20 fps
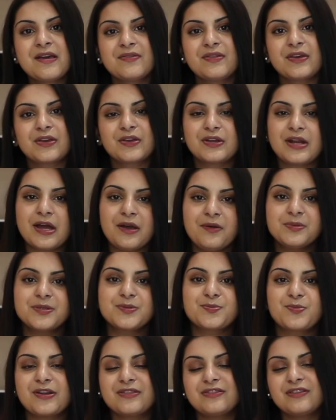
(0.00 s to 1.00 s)
that could help
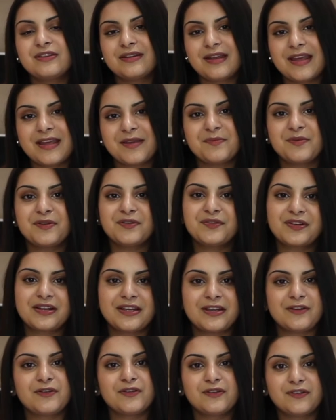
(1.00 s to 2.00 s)
spread the name of
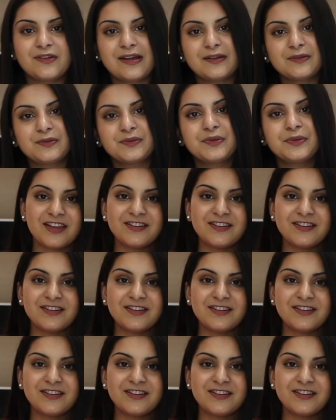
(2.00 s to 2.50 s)
Clear around.